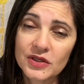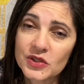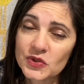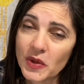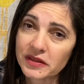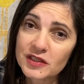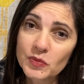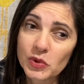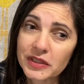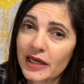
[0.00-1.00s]
So at this
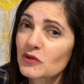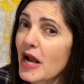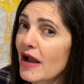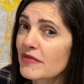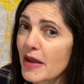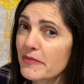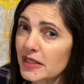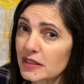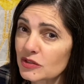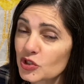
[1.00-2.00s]
point, I don't have that
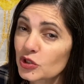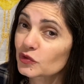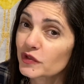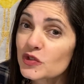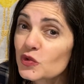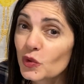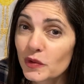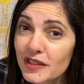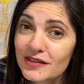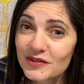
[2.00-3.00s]
many children's
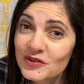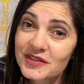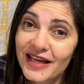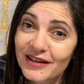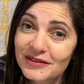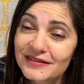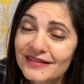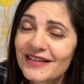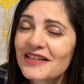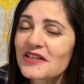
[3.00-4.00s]
stories to tell.
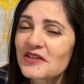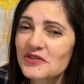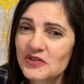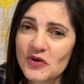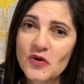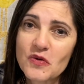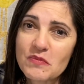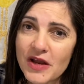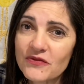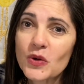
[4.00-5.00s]
So
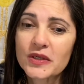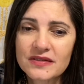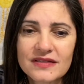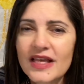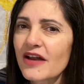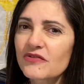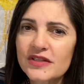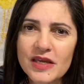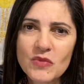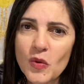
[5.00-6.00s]
my focus is
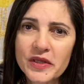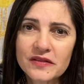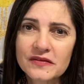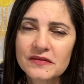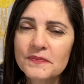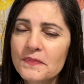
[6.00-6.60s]
everyday moments.